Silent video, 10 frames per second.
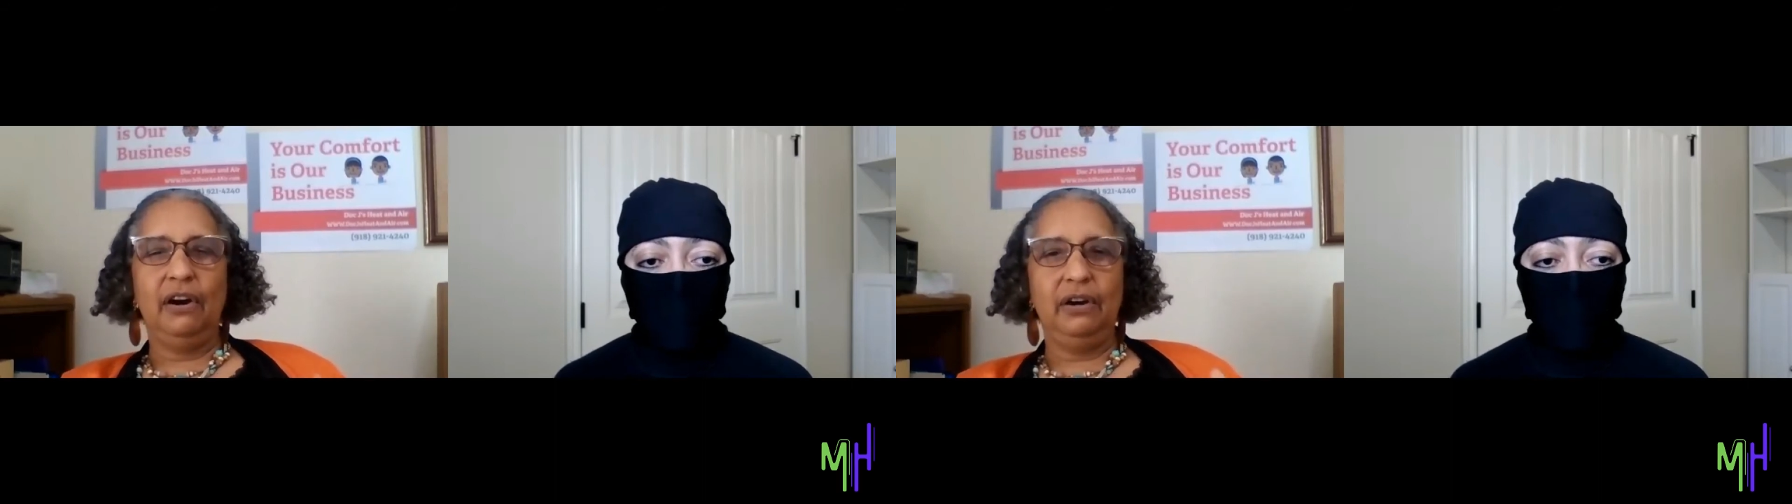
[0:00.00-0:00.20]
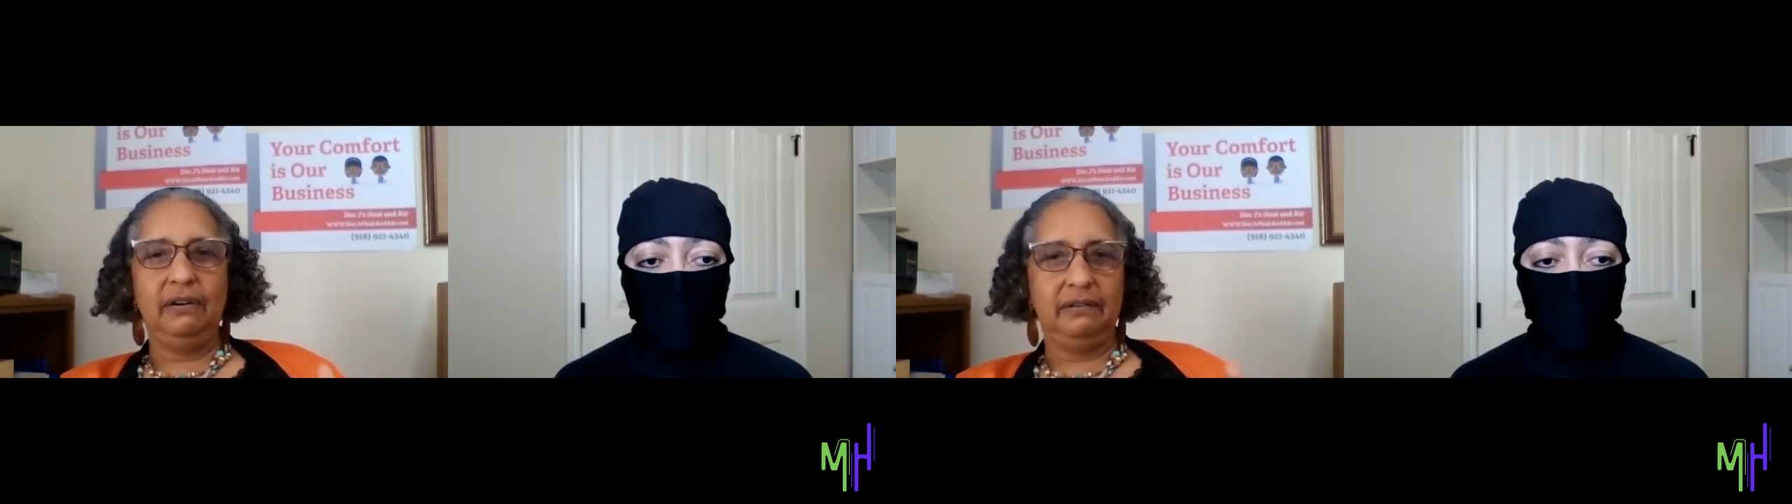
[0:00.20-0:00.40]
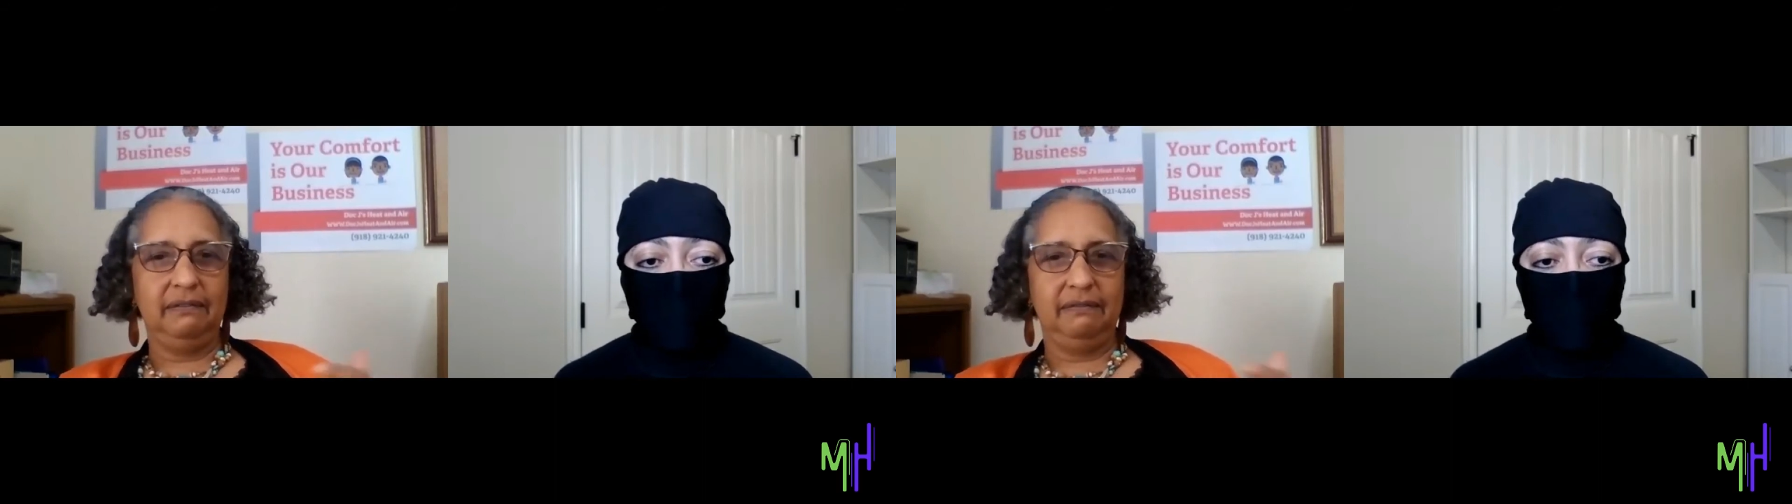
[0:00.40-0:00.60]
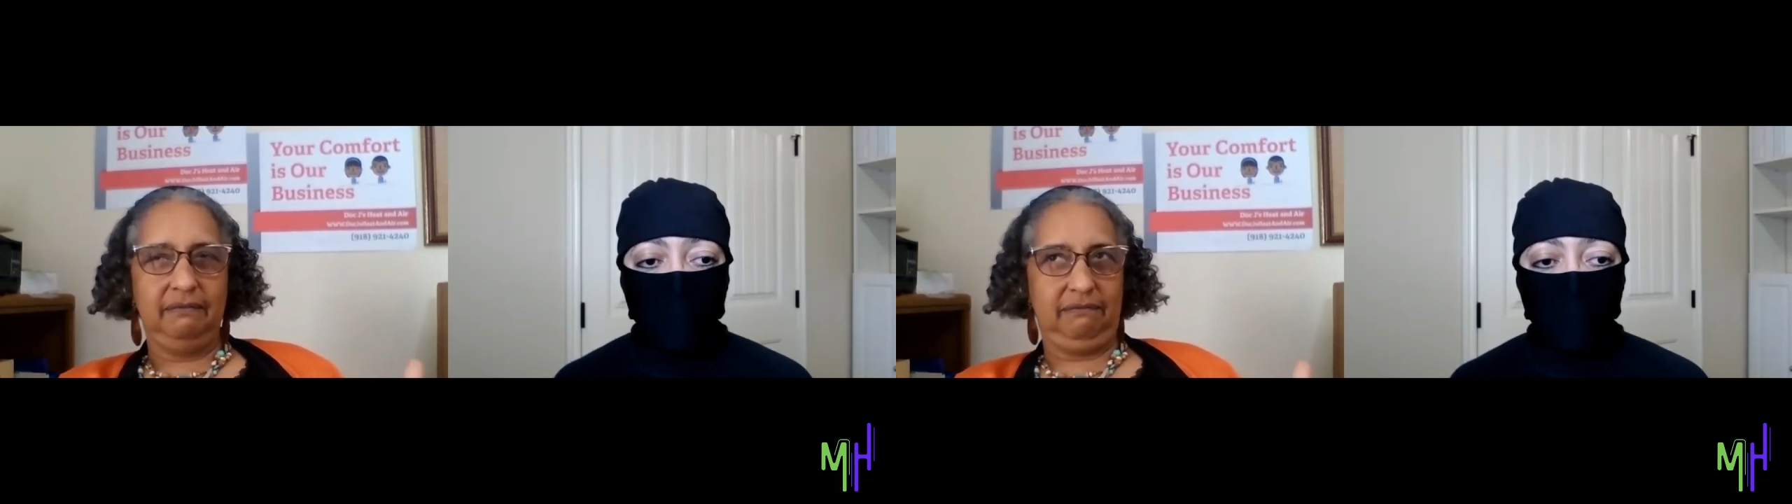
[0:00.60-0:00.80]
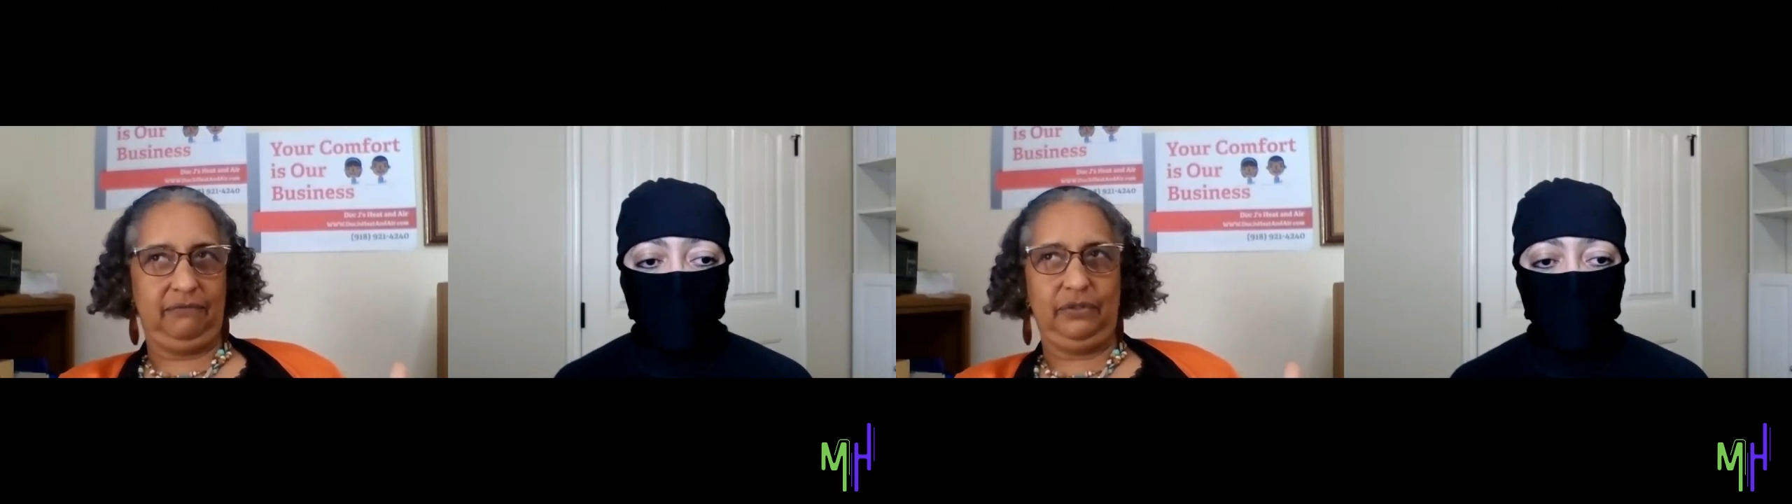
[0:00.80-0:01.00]
are
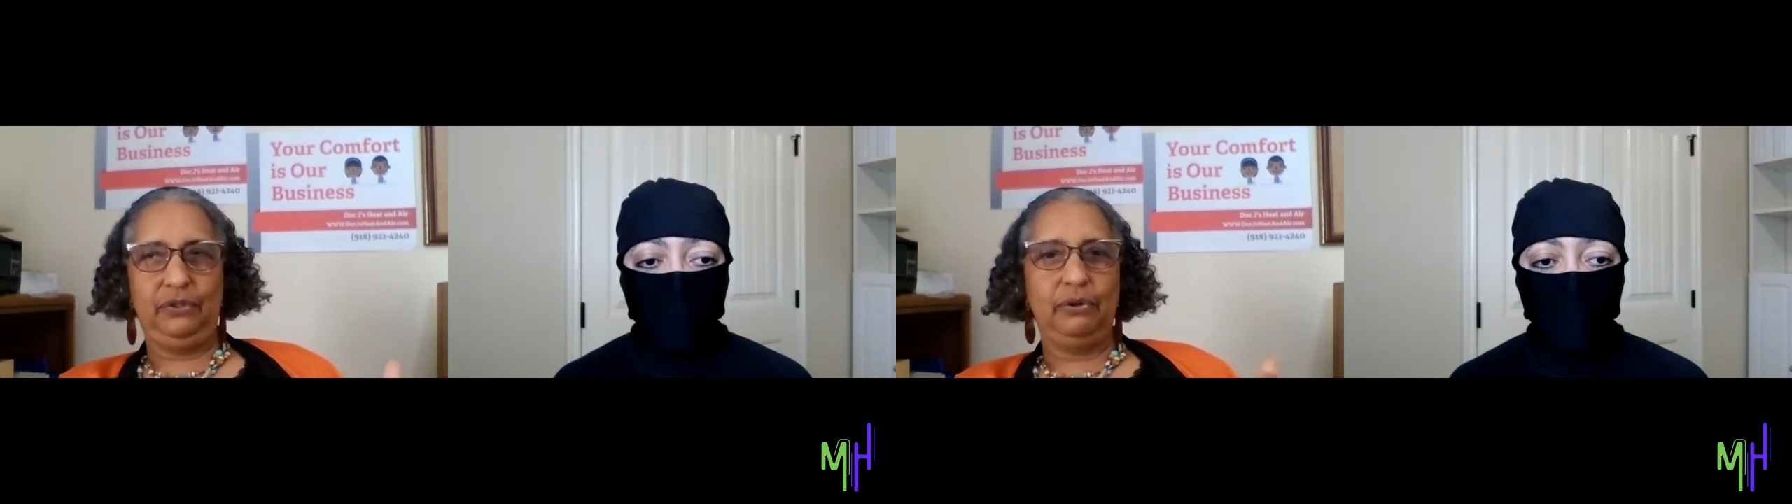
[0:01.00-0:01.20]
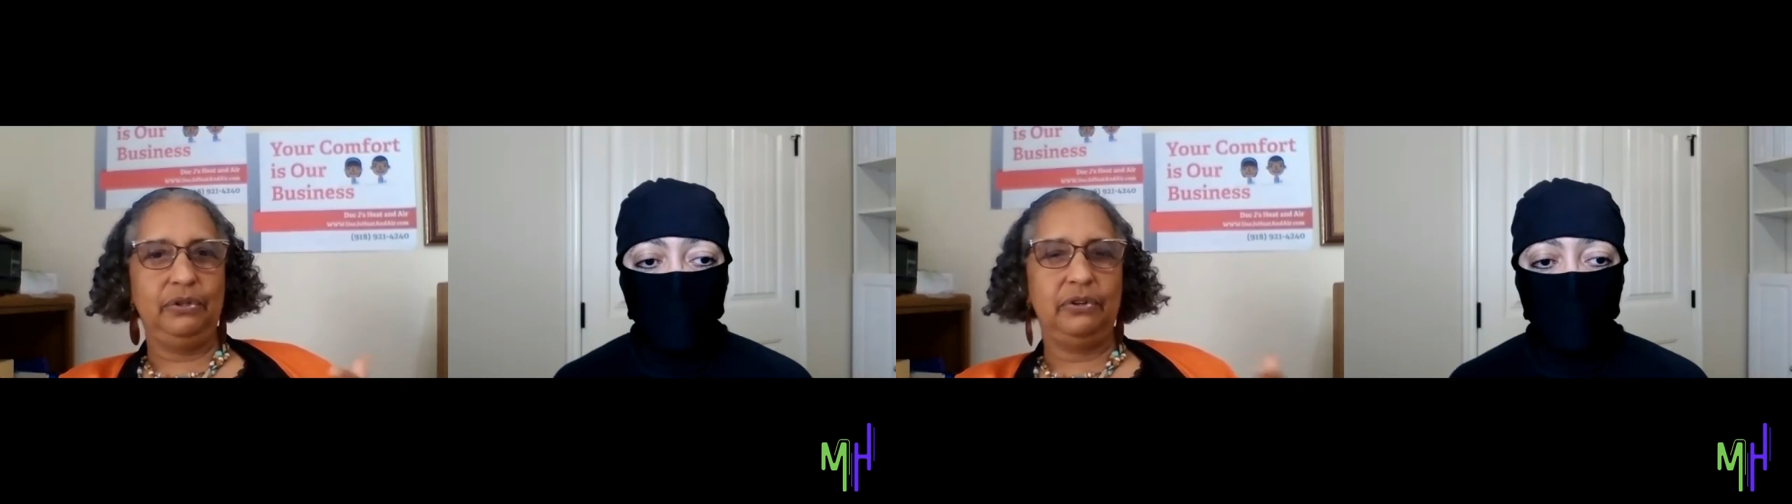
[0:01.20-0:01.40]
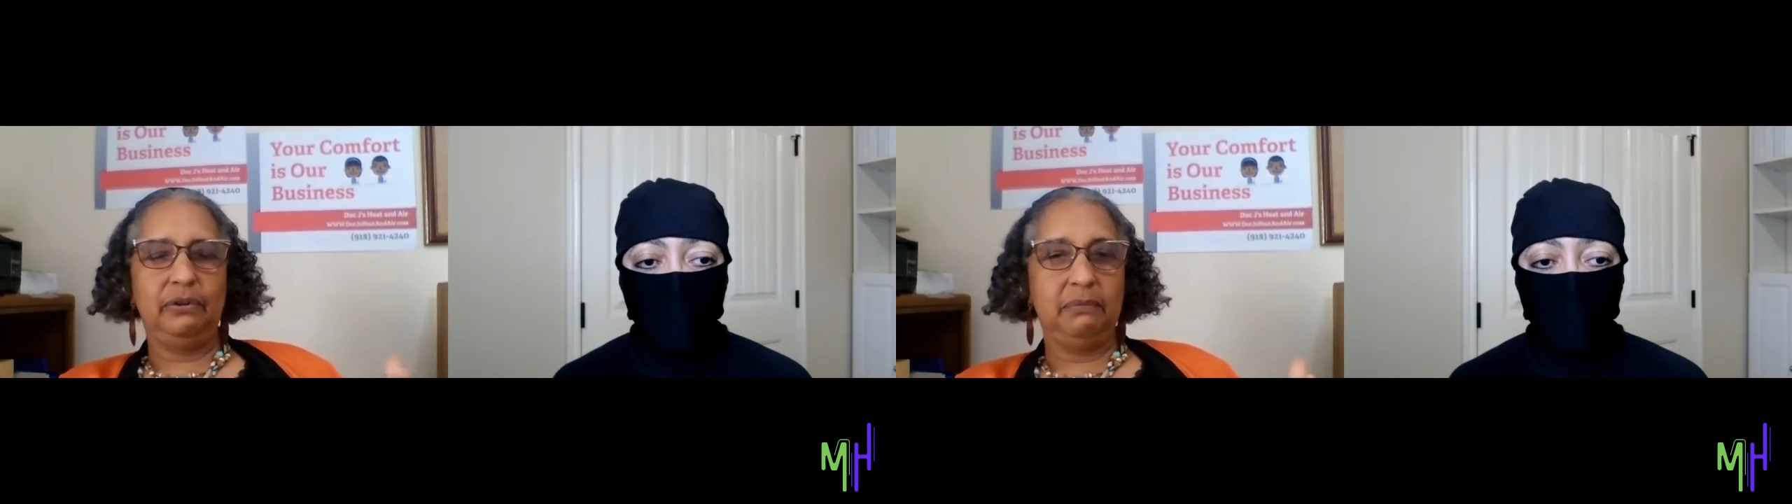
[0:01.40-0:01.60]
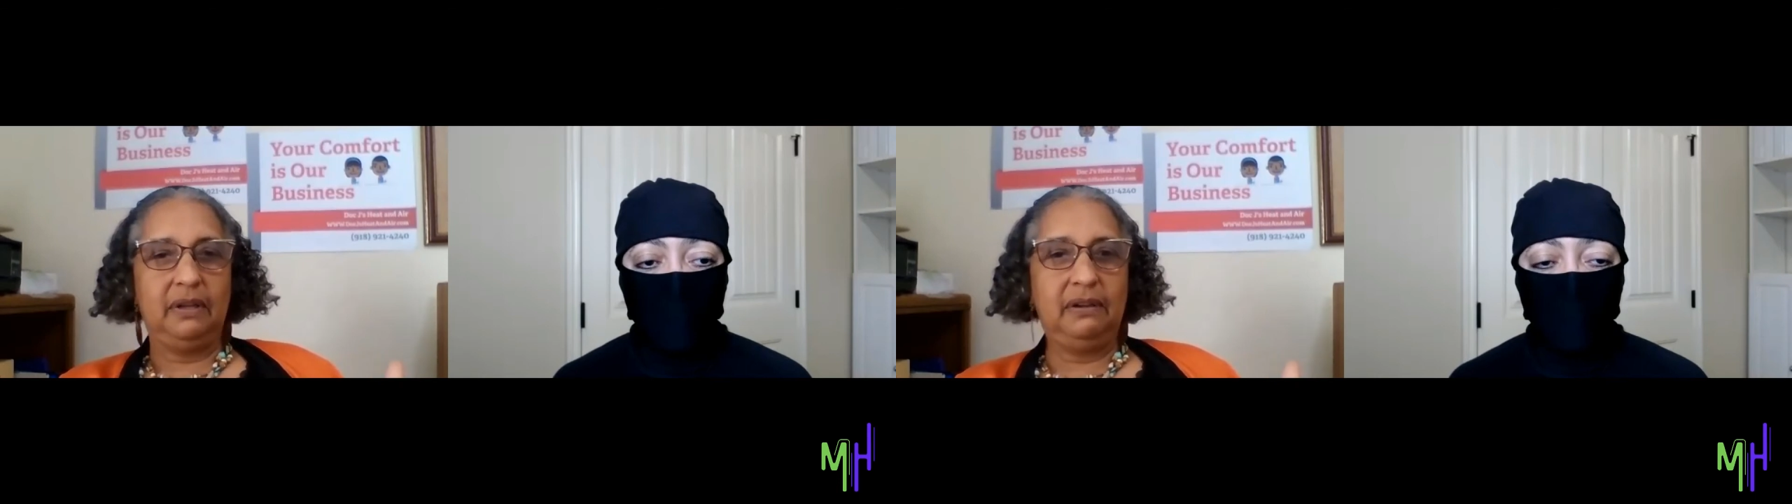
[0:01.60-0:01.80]
short-term